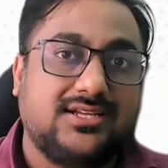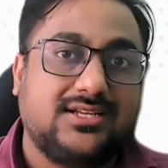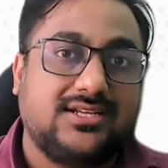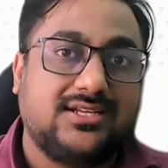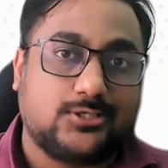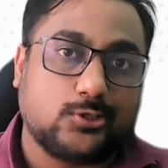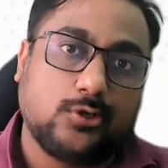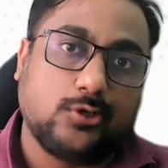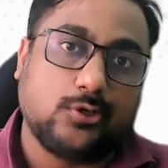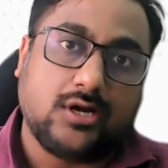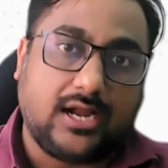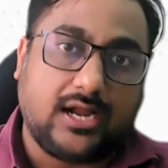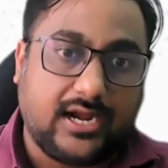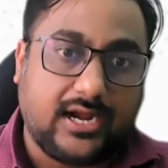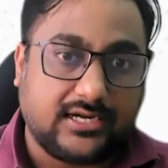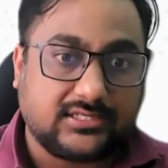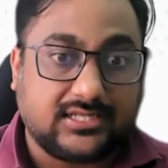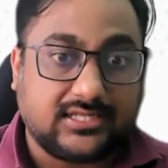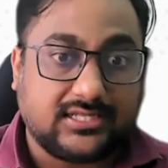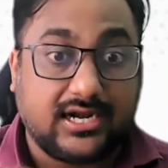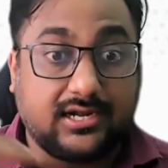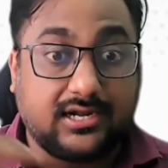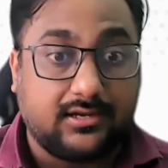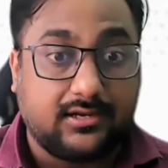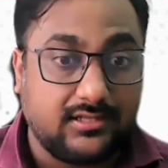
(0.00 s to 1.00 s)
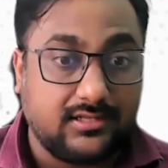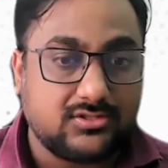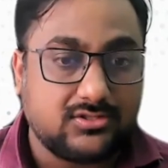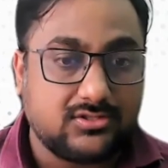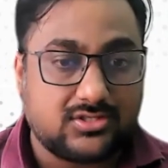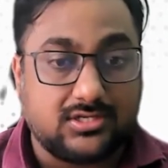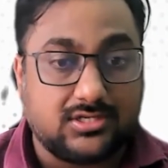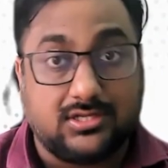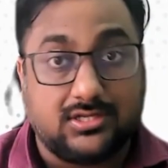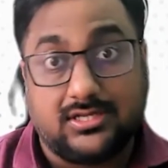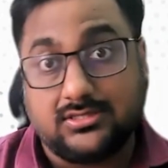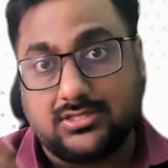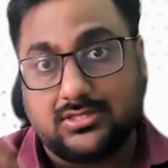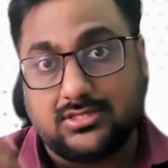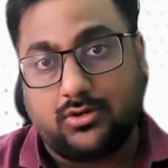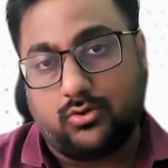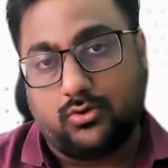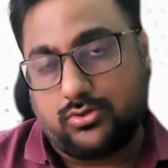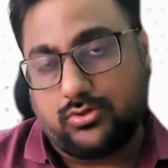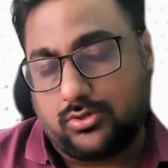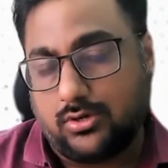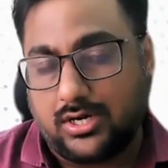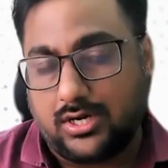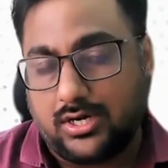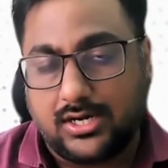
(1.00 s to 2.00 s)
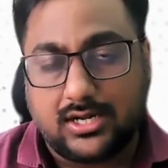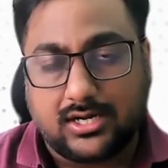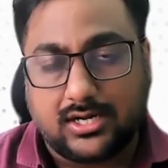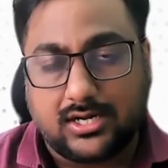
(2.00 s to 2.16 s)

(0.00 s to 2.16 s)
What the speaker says: So at that so under